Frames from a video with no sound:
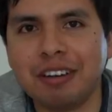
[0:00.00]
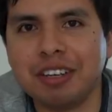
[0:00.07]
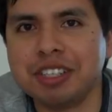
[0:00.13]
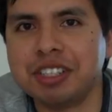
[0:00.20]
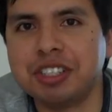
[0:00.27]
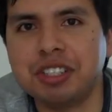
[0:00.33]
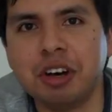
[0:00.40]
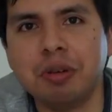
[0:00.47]
There
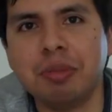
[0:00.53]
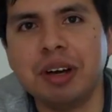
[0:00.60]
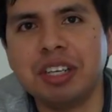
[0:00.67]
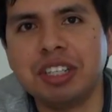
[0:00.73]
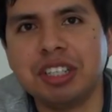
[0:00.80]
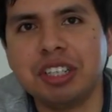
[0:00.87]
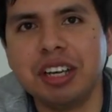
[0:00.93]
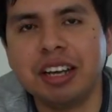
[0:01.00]
is so
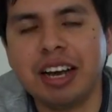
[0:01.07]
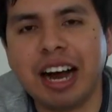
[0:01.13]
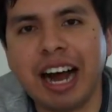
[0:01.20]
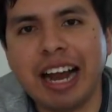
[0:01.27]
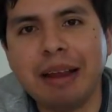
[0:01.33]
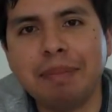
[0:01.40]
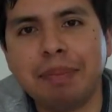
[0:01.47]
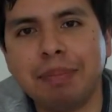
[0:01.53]
much
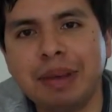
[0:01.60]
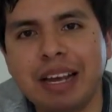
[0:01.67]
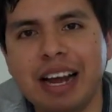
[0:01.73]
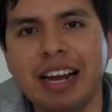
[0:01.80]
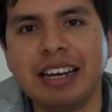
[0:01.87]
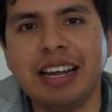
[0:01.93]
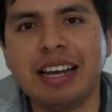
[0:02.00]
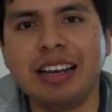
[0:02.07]
hype
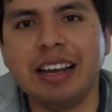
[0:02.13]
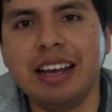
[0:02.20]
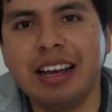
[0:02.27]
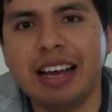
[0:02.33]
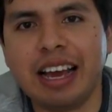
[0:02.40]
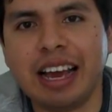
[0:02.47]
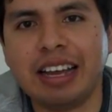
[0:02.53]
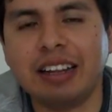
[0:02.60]
behind it
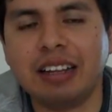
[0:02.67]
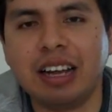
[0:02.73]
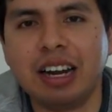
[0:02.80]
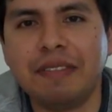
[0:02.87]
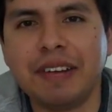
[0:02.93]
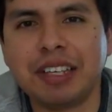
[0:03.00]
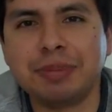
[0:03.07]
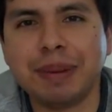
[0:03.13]
and a
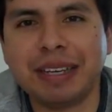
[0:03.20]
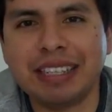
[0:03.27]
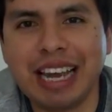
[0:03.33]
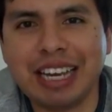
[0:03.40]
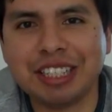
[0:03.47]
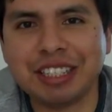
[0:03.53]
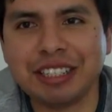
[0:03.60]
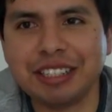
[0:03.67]
lot of
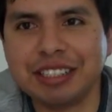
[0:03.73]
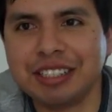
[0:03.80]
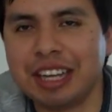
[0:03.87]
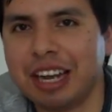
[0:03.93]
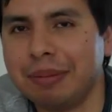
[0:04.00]
expectations.